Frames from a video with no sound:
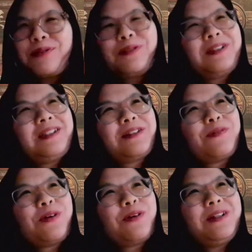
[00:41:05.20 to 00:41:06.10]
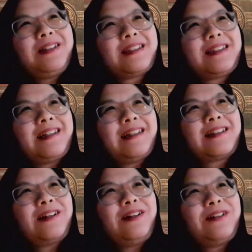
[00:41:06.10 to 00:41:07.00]
like you, it's a very
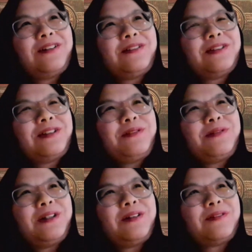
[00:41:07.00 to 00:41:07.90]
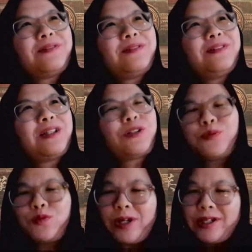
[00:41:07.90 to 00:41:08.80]
distinct style that you have. Like
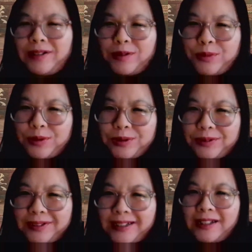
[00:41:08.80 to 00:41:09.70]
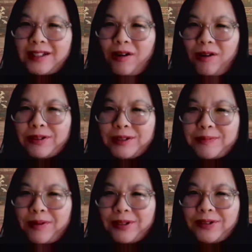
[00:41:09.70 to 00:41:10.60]
you've created a world. I think the
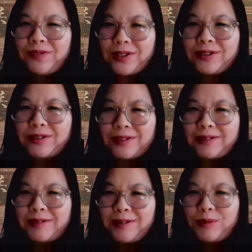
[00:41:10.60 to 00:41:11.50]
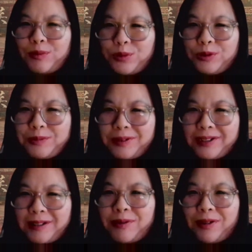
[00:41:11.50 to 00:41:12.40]
hardest part in fiction is the world mm-hmm.
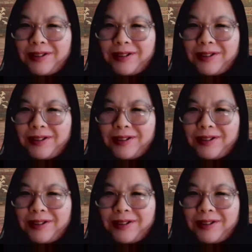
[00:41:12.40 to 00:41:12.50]
building